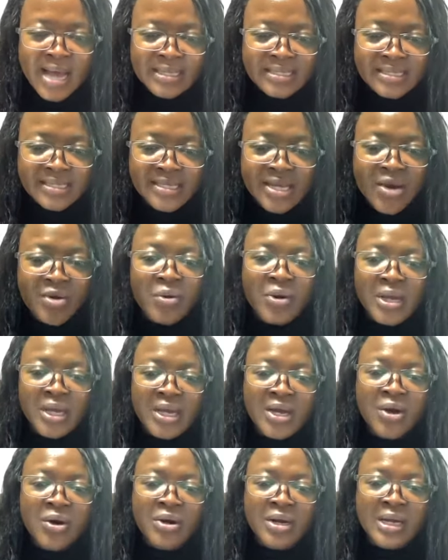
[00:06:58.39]
zero
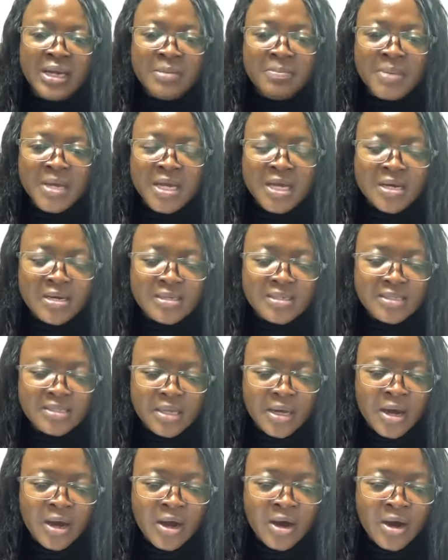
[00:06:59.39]
in on it because
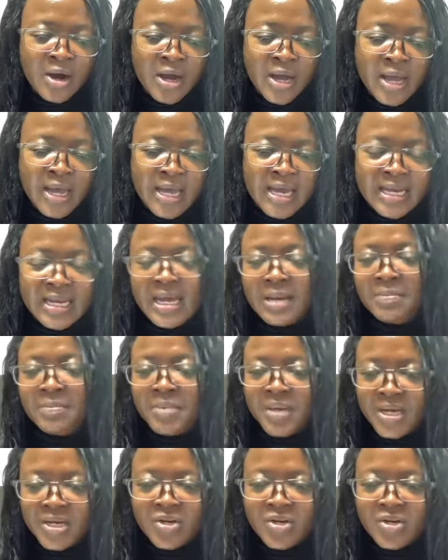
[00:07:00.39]
it can be a